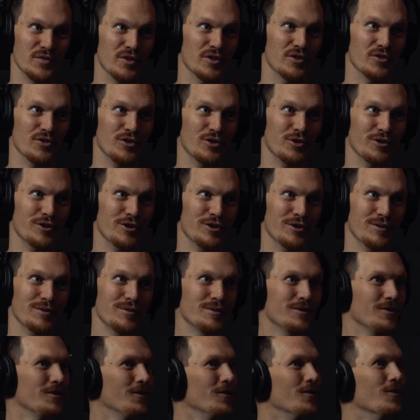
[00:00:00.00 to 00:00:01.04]
of Arizona.
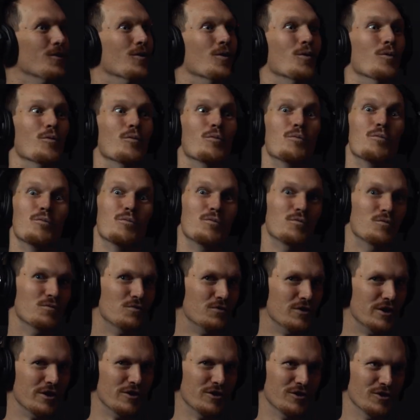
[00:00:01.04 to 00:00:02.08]

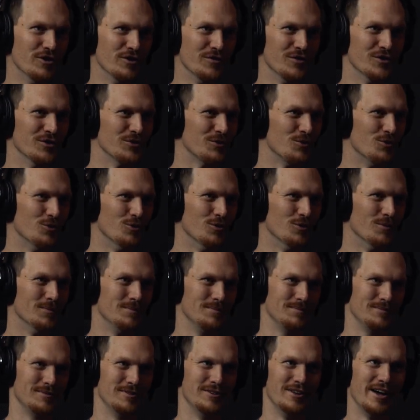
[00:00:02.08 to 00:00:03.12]
Very different school,
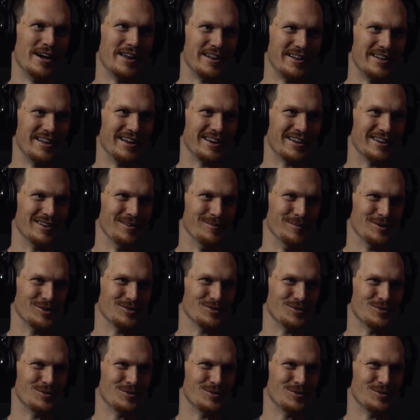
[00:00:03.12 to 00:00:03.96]
not an academic